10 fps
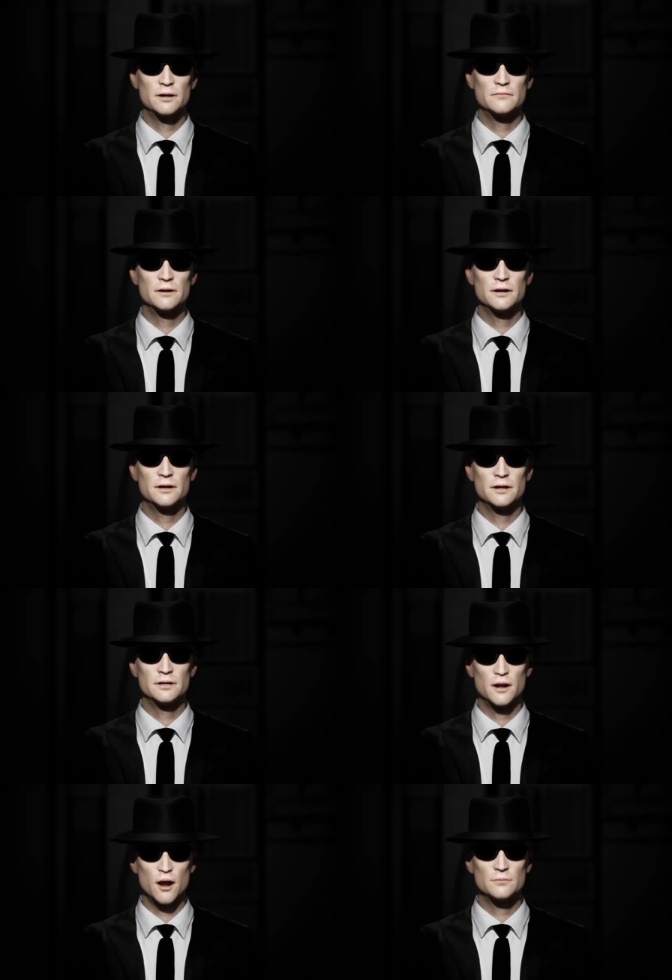lifted his
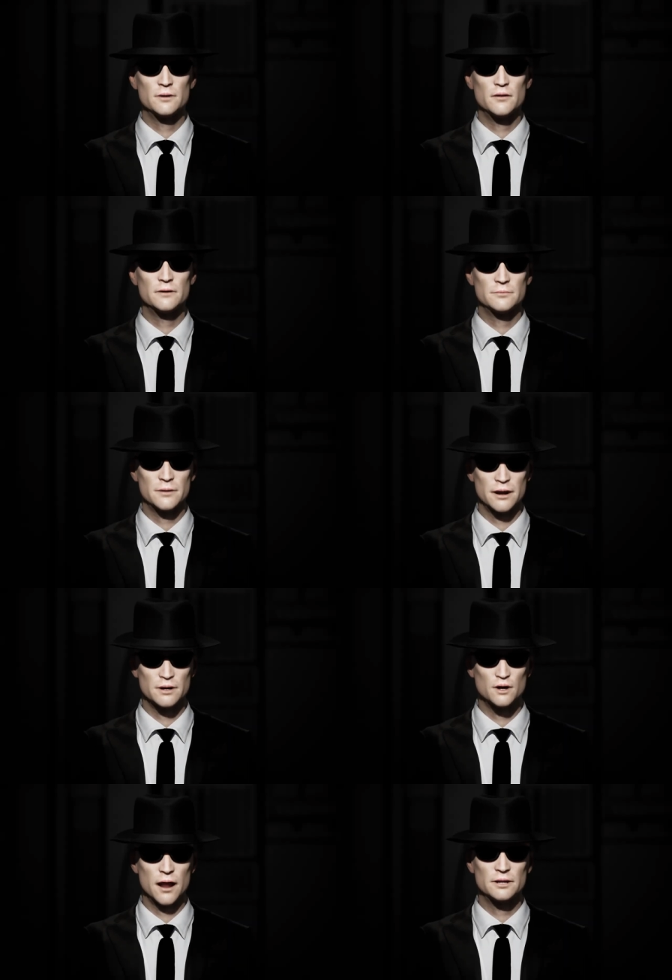corpse off the
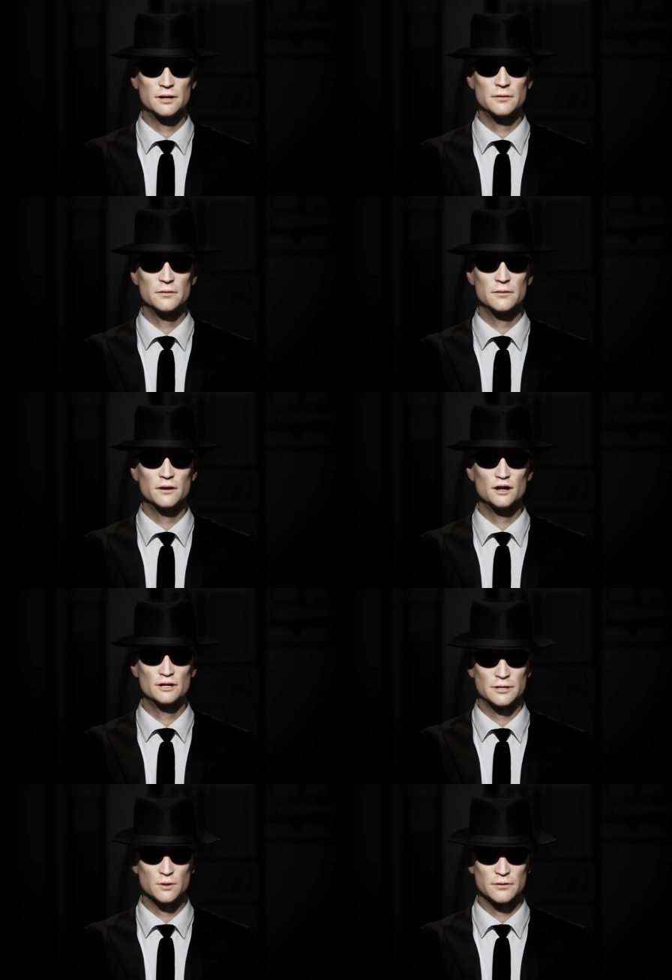mattress,
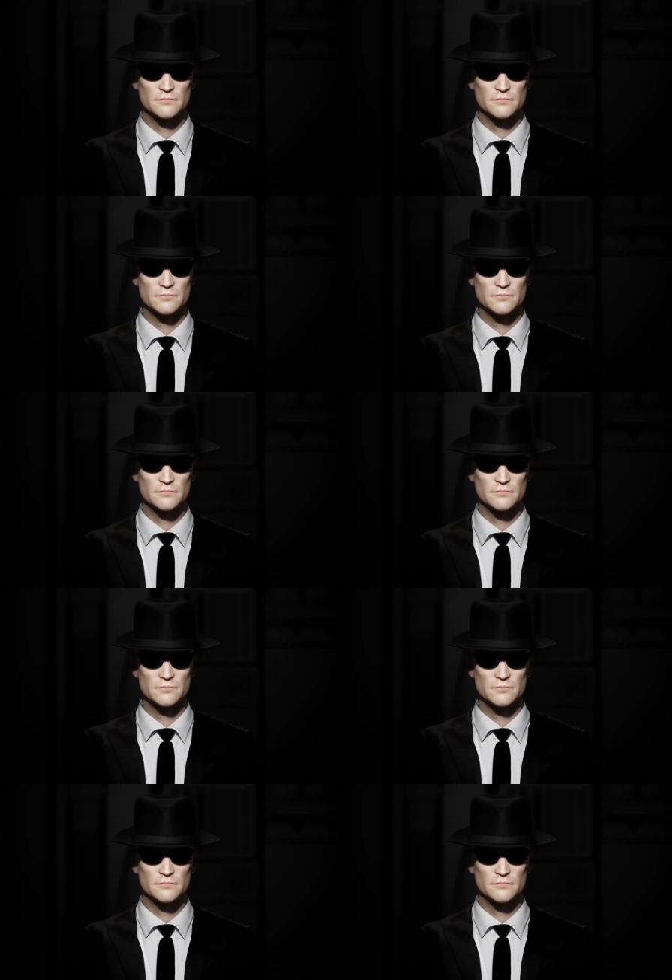she could